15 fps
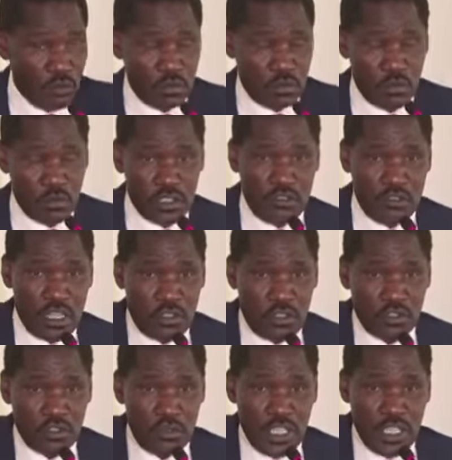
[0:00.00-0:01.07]
whatever
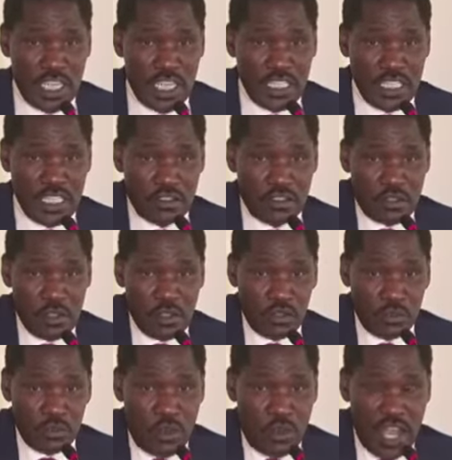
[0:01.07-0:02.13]
cotton we can get from
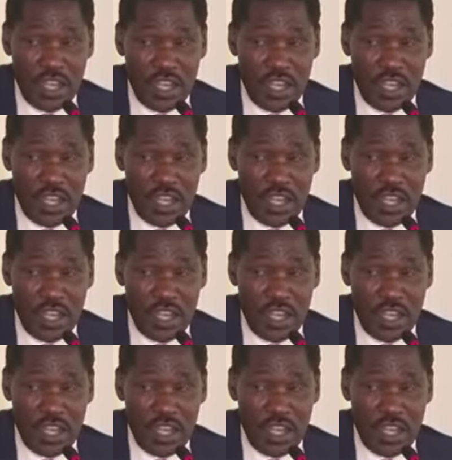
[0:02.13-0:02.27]
elsewhere,